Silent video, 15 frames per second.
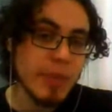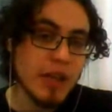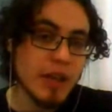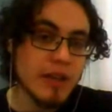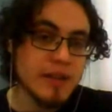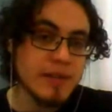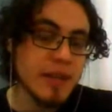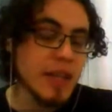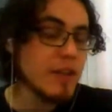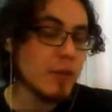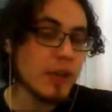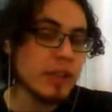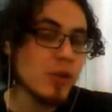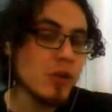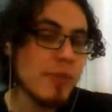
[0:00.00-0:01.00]
because
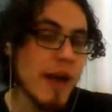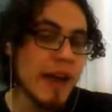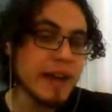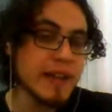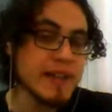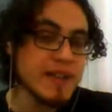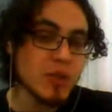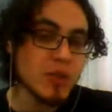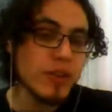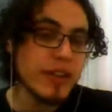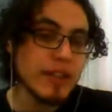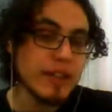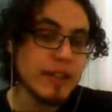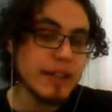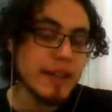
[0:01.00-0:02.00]
if we look back
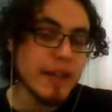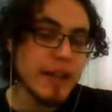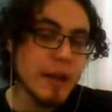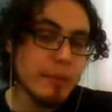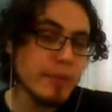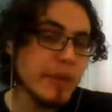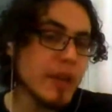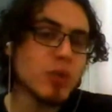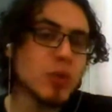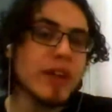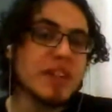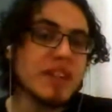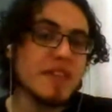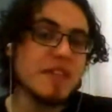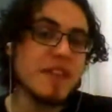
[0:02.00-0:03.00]
historically, mere
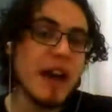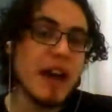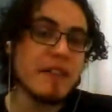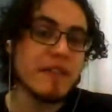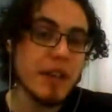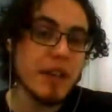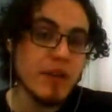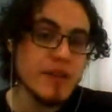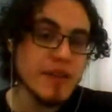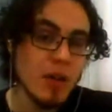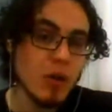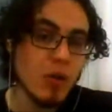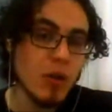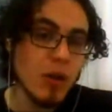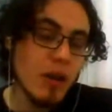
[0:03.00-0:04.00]
25 years
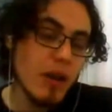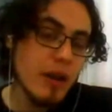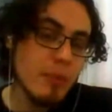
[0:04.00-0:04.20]
ago,